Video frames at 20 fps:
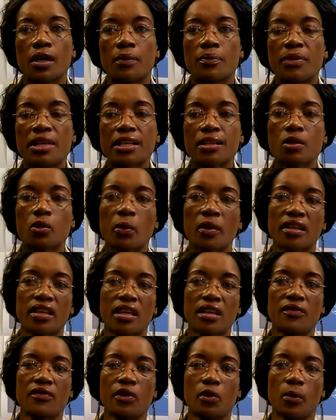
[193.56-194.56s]
mingle with
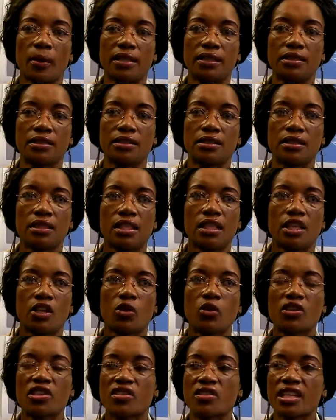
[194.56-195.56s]
everyone,
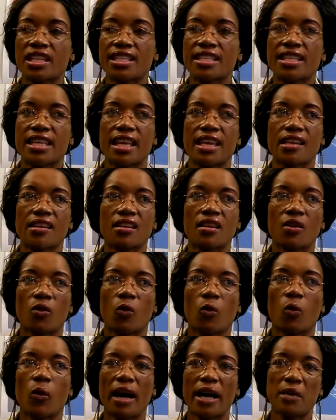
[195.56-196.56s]
not really saying
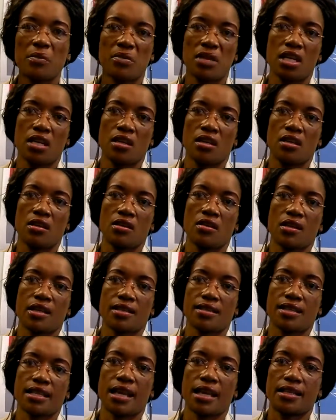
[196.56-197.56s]
why me? You
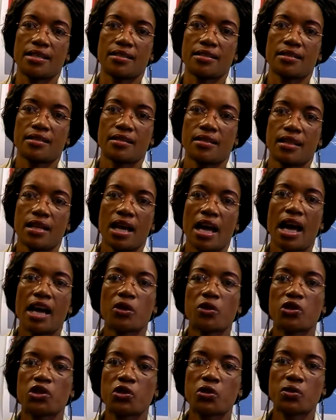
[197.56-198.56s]
understand? Yeah. I
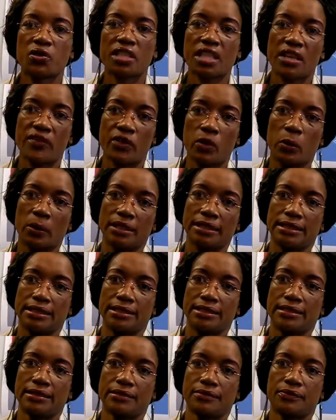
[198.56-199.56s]
don't choose everyone.
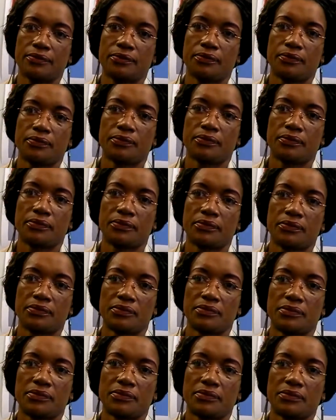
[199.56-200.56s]
So I hope you can use
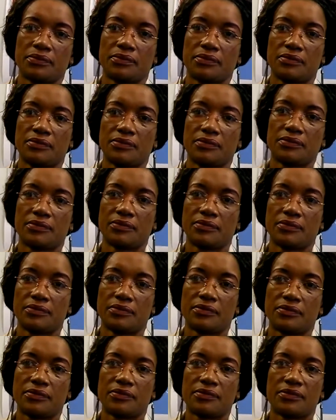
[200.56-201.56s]
that in the
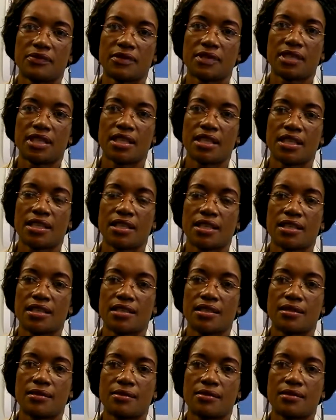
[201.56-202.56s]
future and,
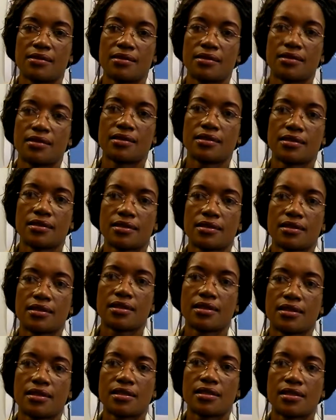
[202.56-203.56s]
and work towards a,
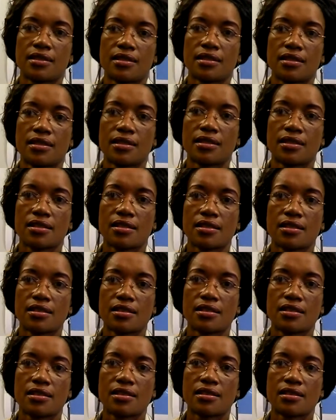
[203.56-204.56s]
a better world when it
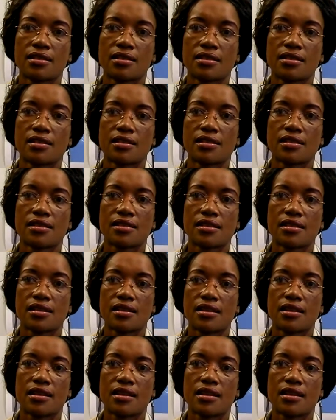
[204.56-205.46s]
comes to water and sanitation.